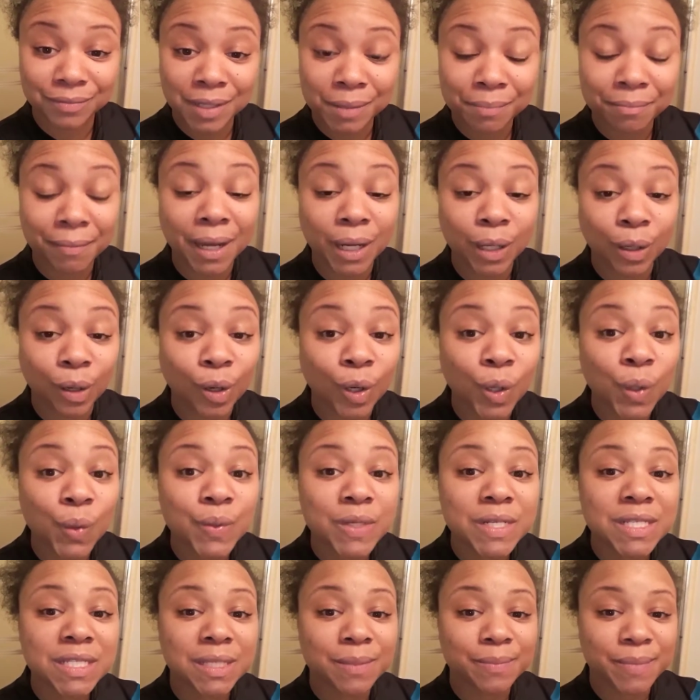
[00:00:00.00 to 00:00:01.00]
My goal
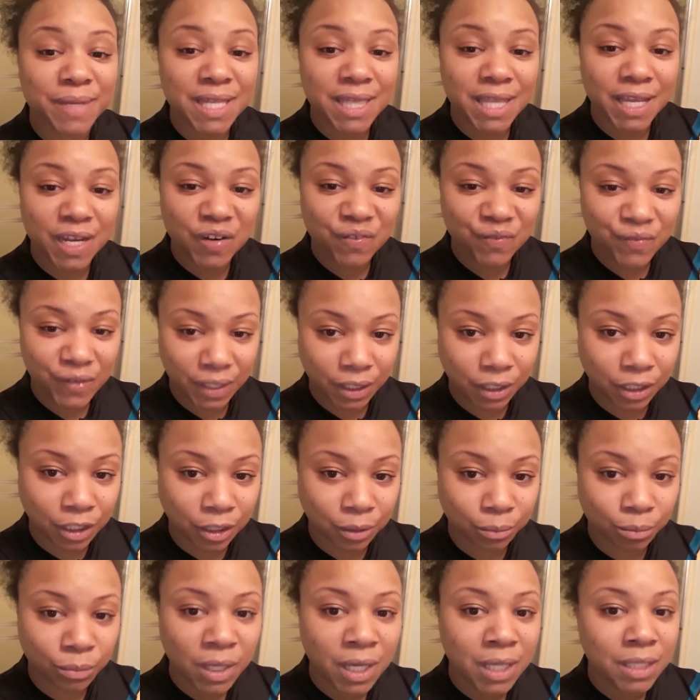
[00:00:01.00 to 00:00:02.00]
was to be there for
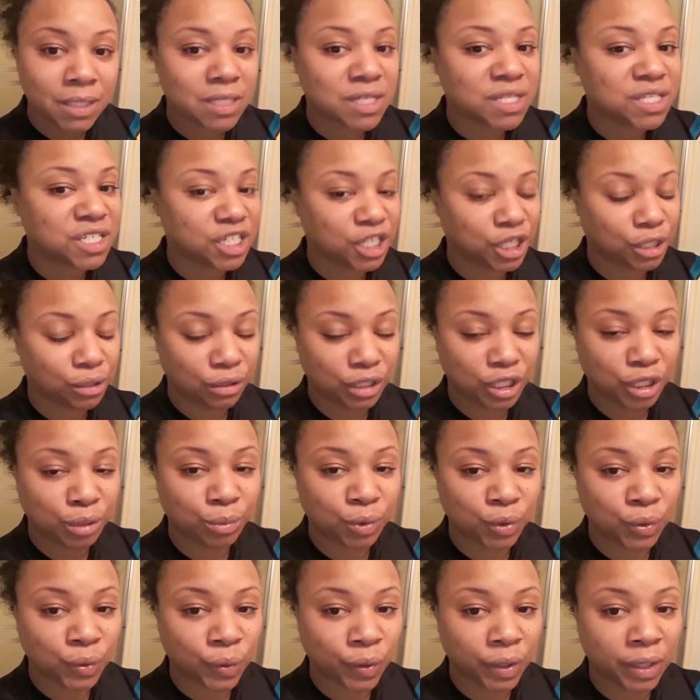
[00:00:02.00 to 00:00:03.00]
him, to cheer him
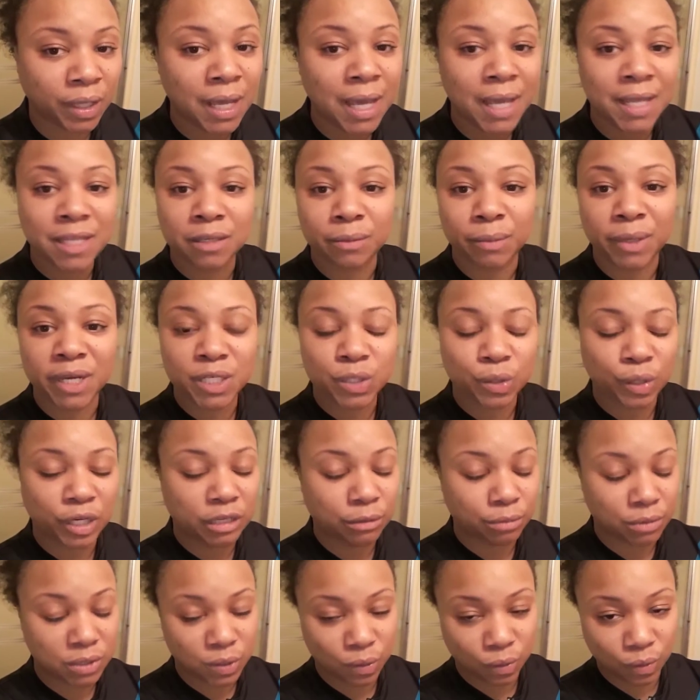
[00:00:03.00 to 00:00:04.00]
on, to make sure he
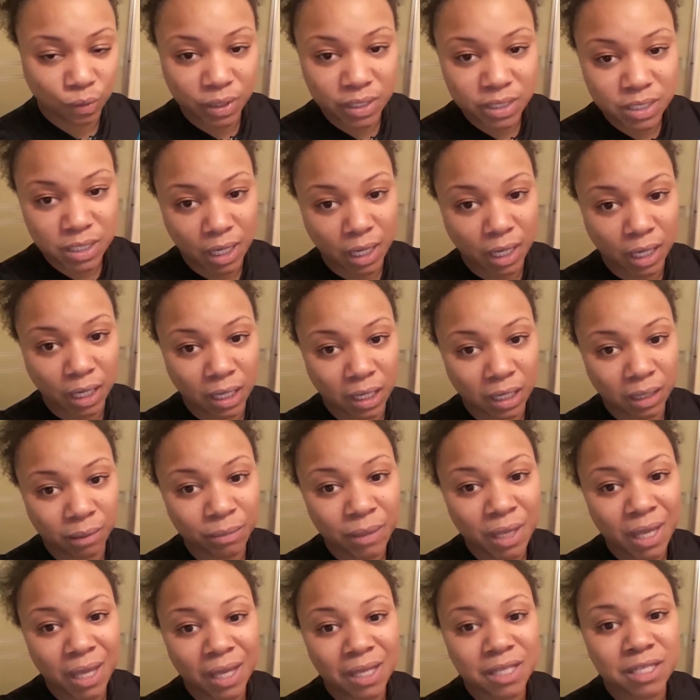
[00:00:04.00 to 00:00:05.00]
was on time,
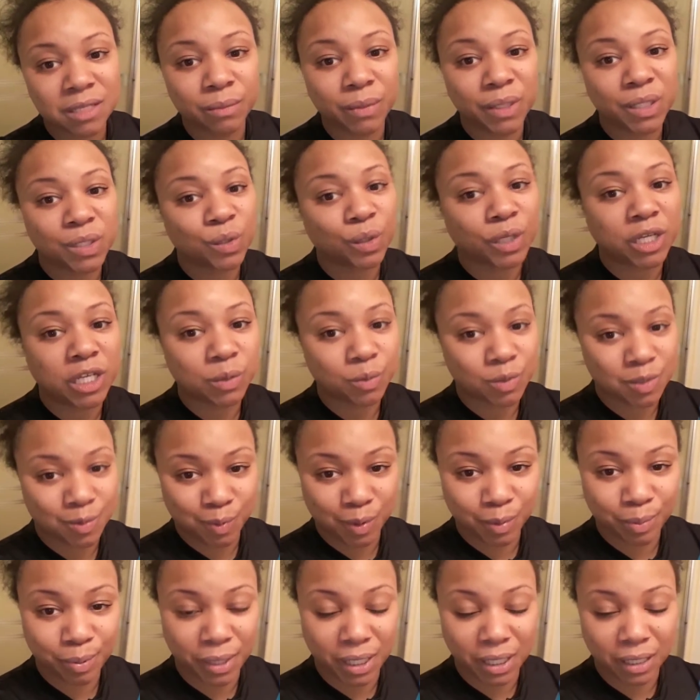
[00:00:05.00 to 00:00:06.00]
and to make sure he was
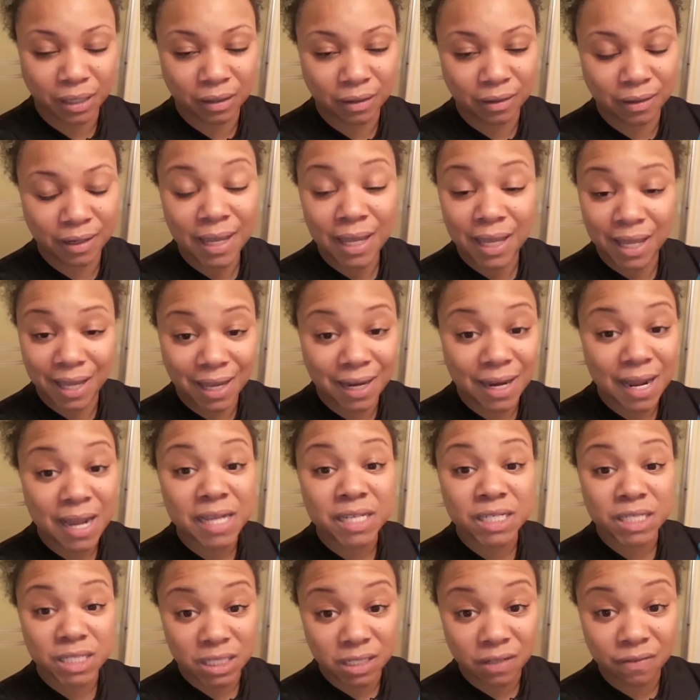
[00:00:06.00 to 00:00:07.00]
prepared. And I
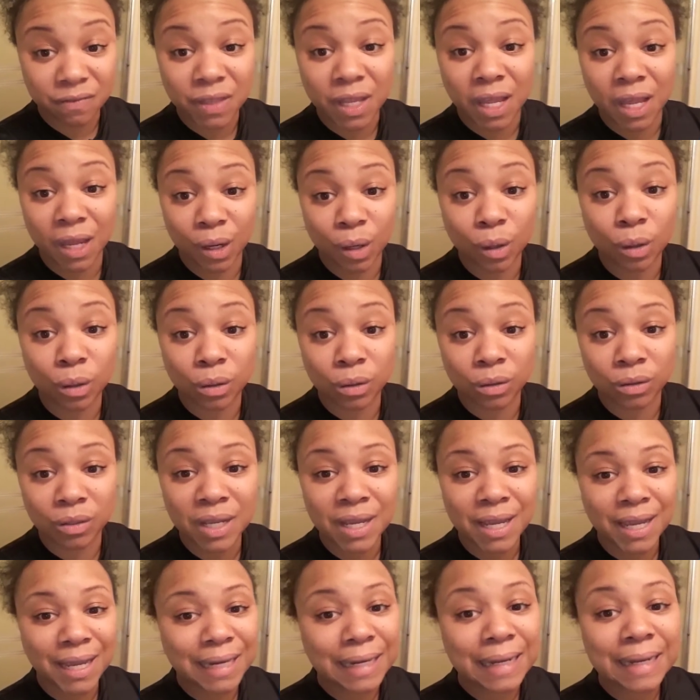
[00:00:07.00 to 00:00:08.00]
achieved that goal.
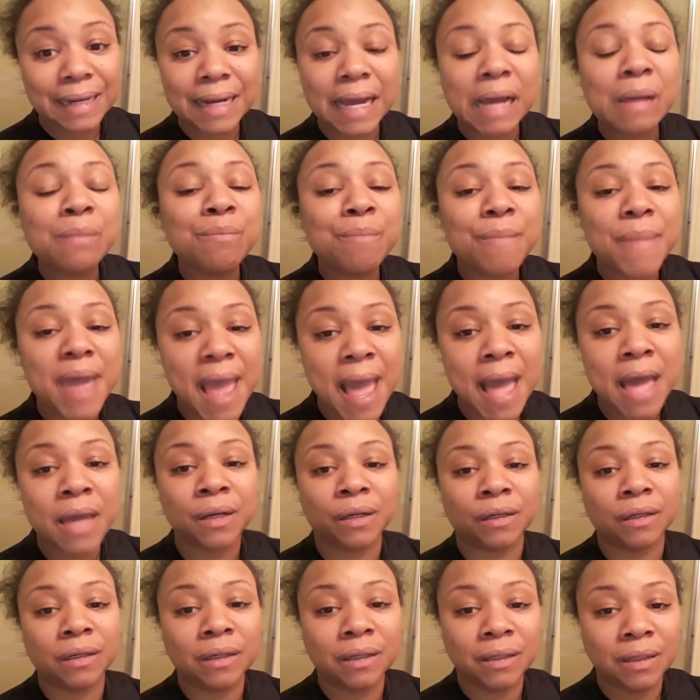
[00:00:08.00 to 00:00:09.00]
It did not
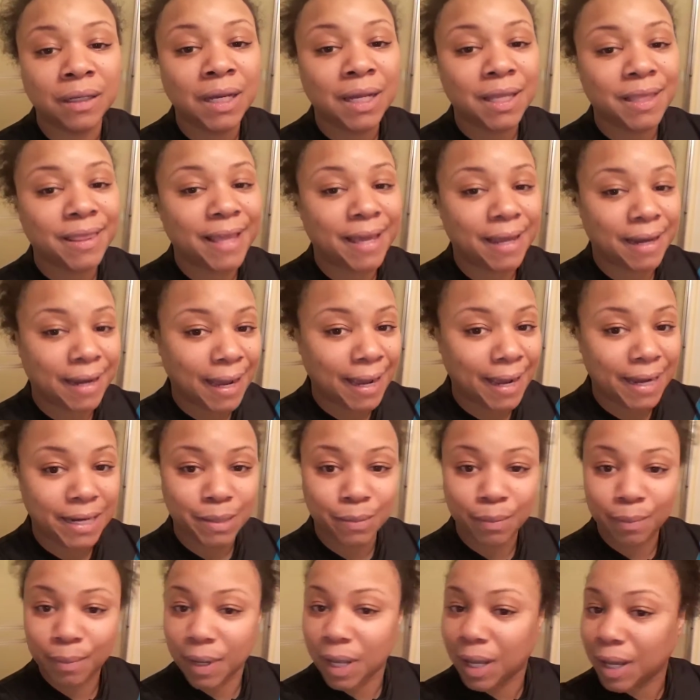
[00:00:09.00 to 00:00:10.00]
matter that I had to
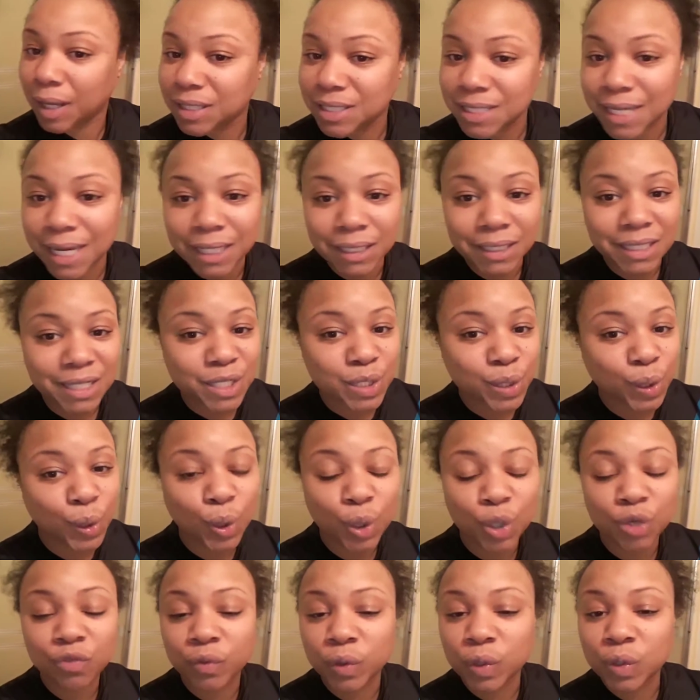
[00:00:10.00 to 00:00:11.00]
take these
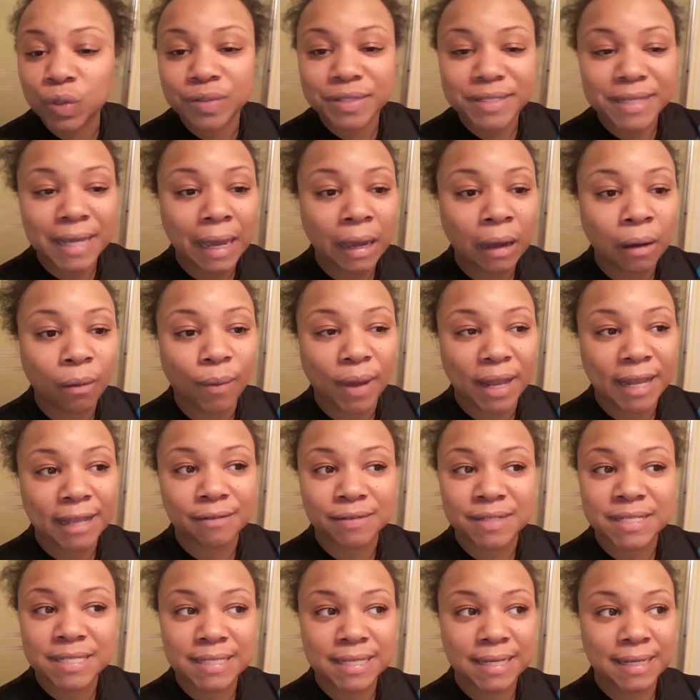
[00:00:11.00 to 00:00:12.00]
cornrows out while I was
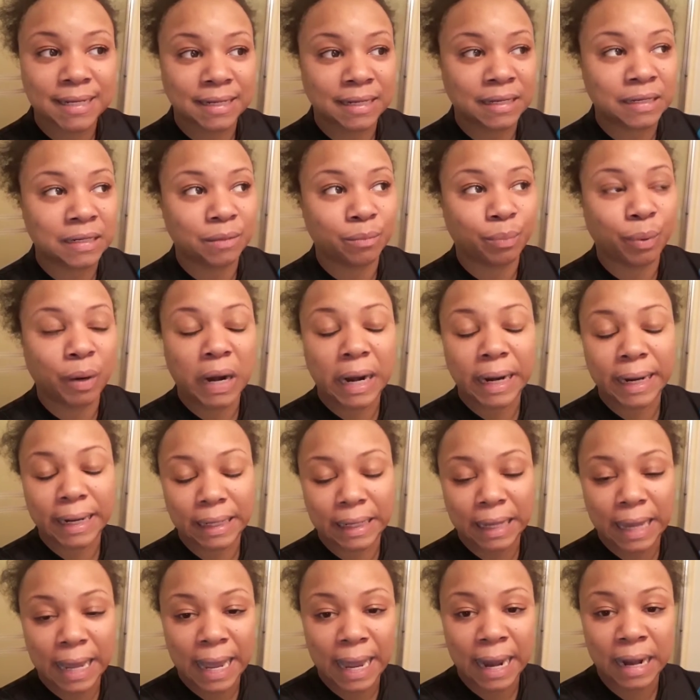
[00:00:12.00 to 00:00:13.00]
sitting in the parking
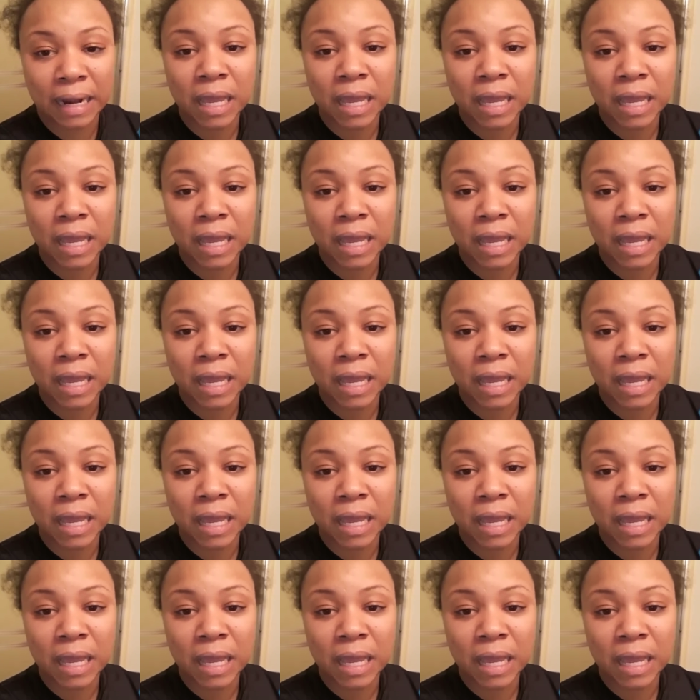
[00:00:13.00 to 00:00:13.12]
lot,